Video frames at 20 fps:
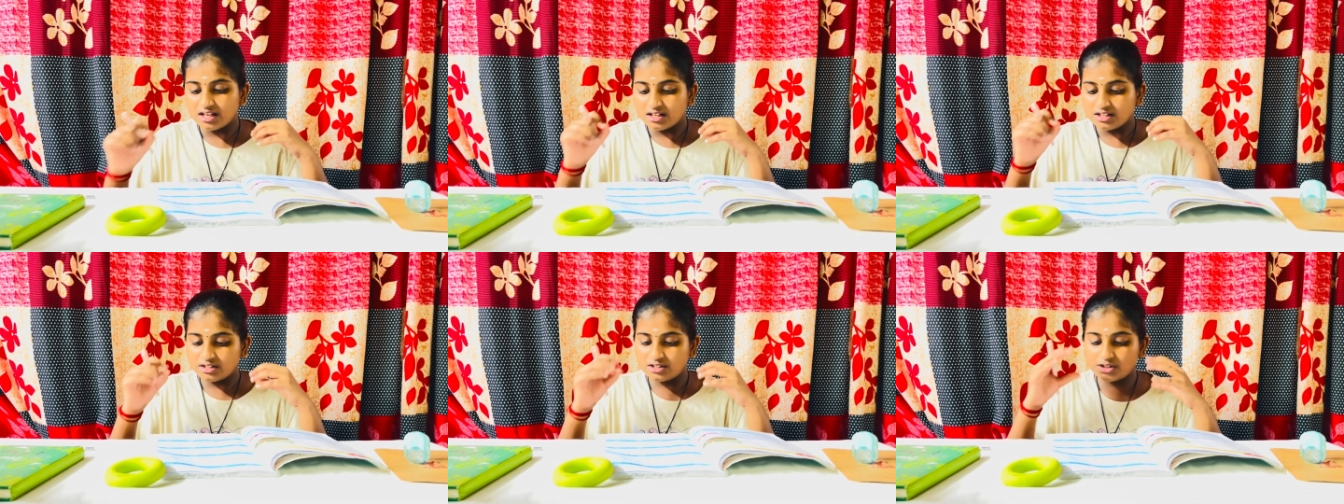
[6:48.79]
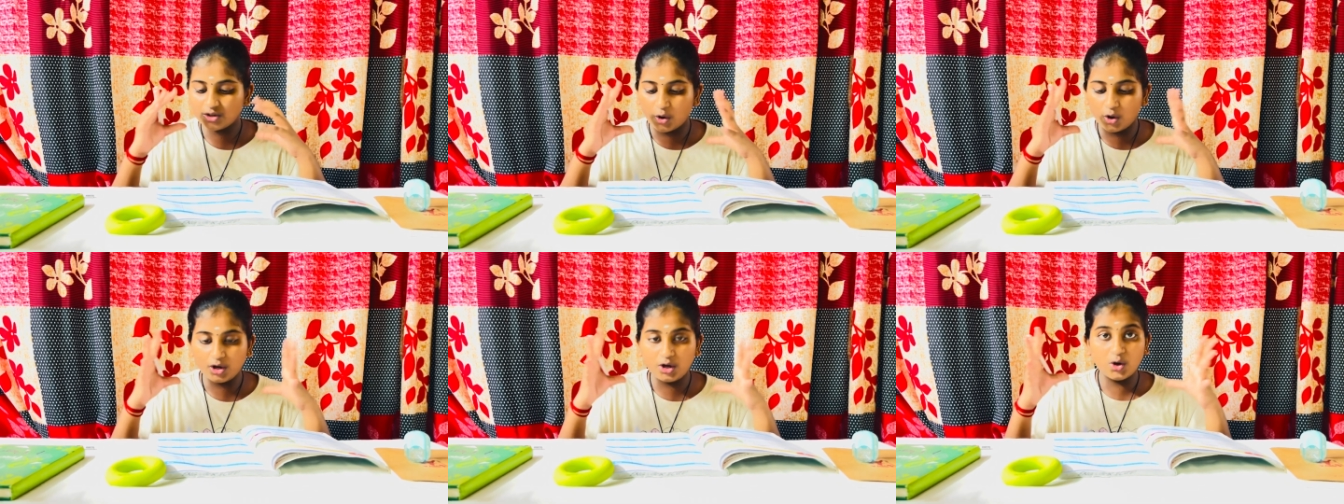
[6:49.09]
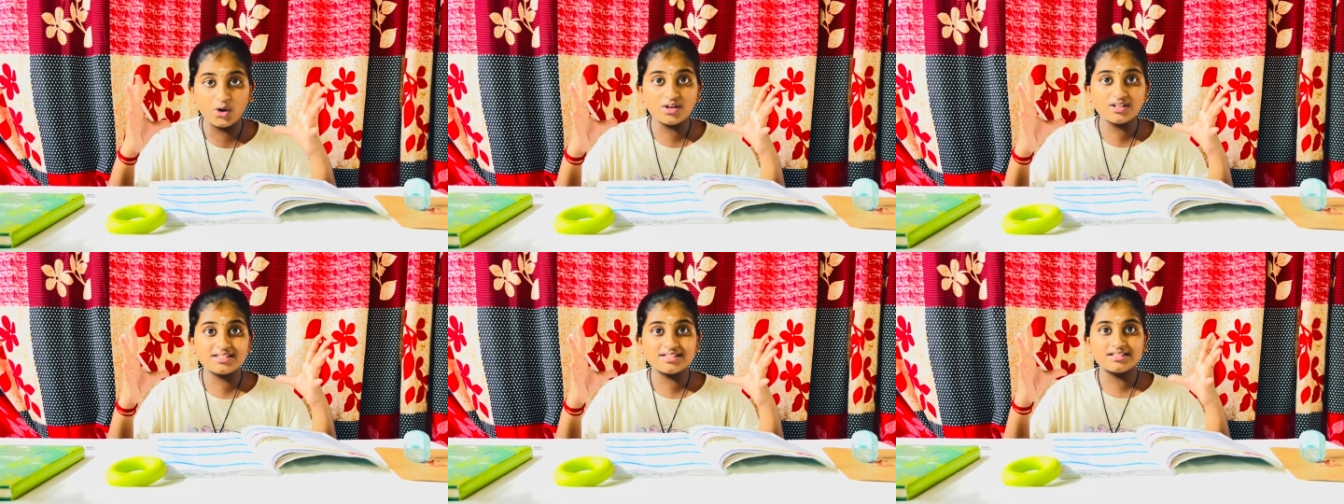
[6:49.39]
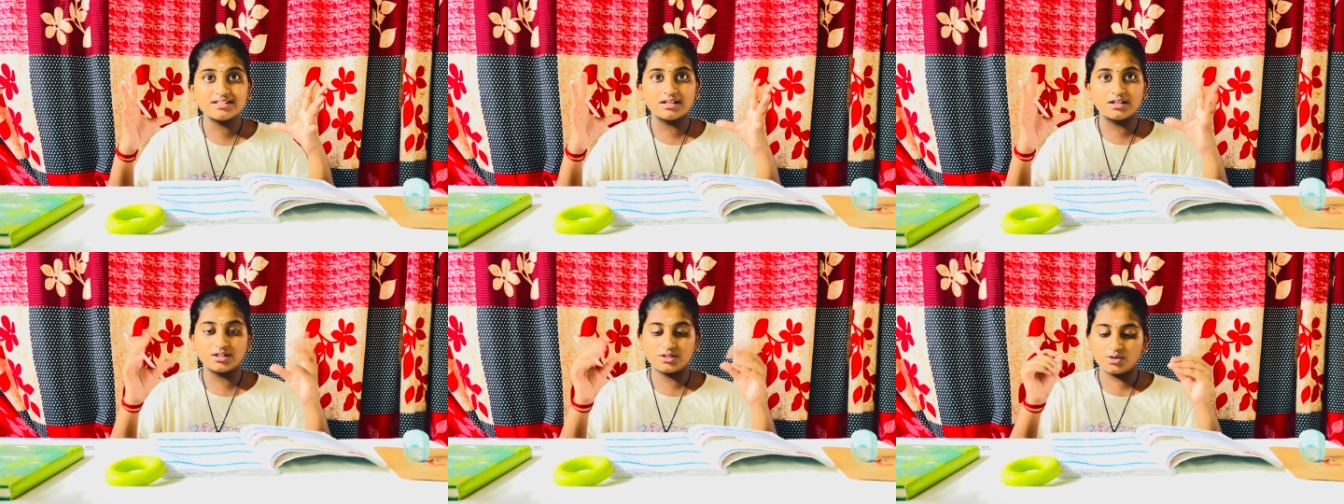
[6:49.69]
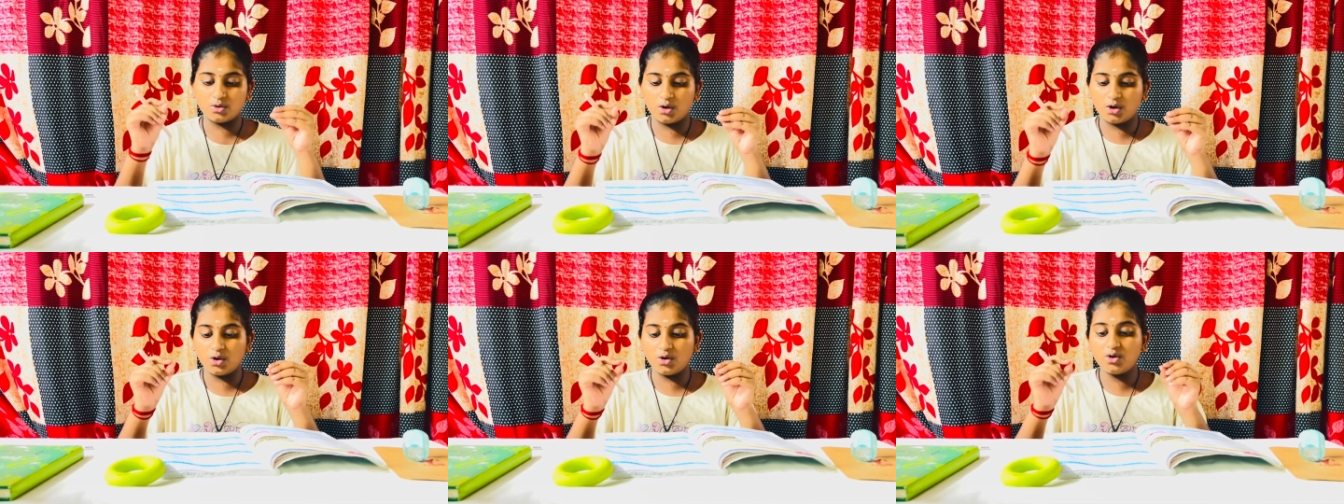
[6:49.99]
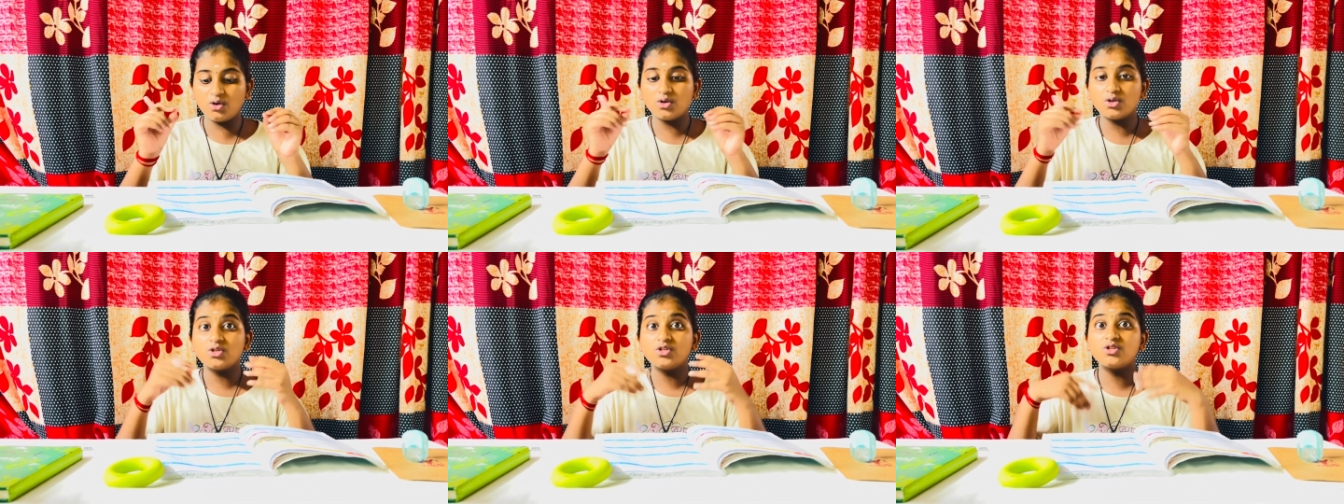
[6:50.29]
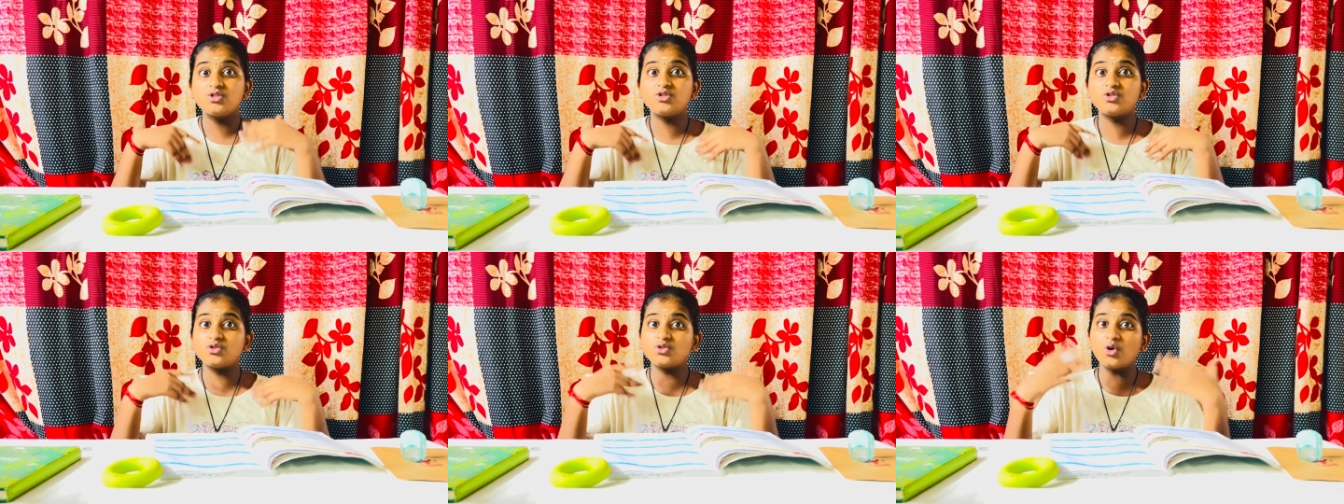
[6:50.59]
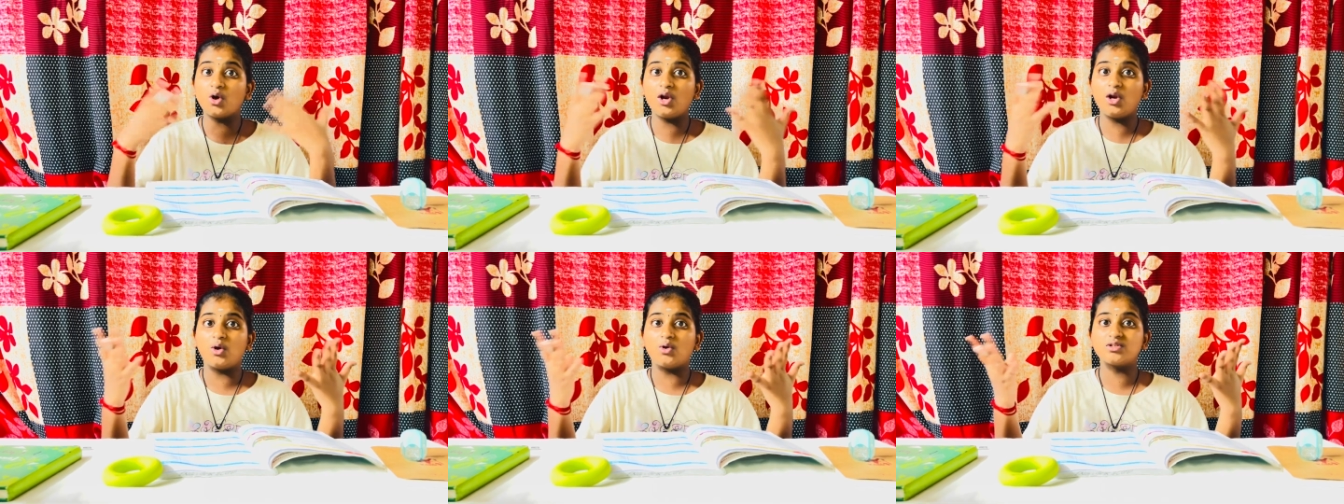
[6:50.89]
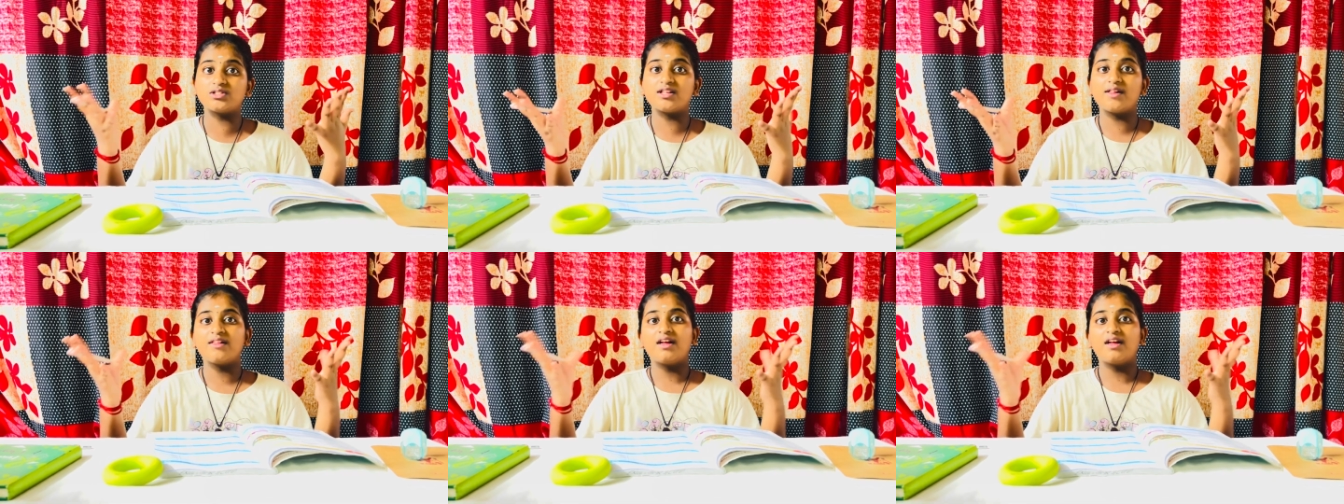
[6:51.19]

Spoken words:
Solos, solo, solos.